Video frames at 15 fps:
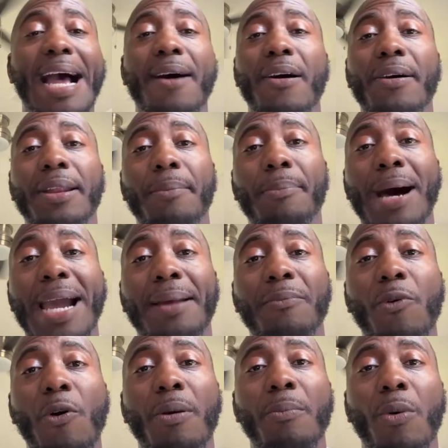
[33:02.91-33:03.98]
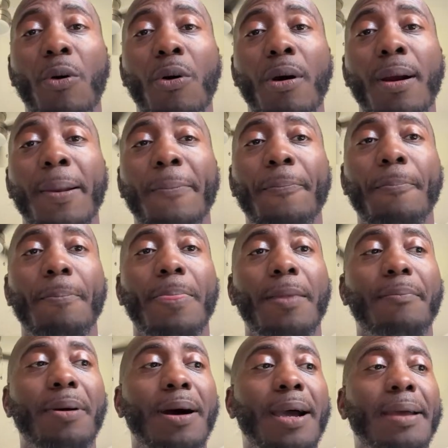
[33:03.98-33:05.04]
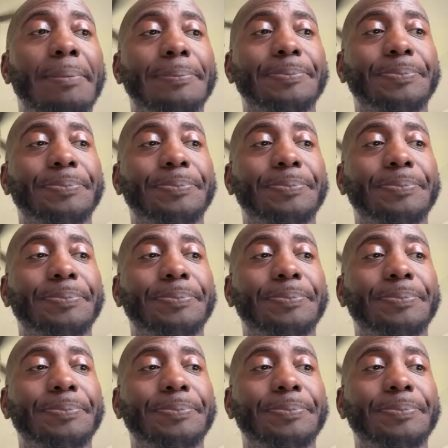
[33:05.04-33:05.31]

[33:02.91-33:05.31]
out on the bike more and more. But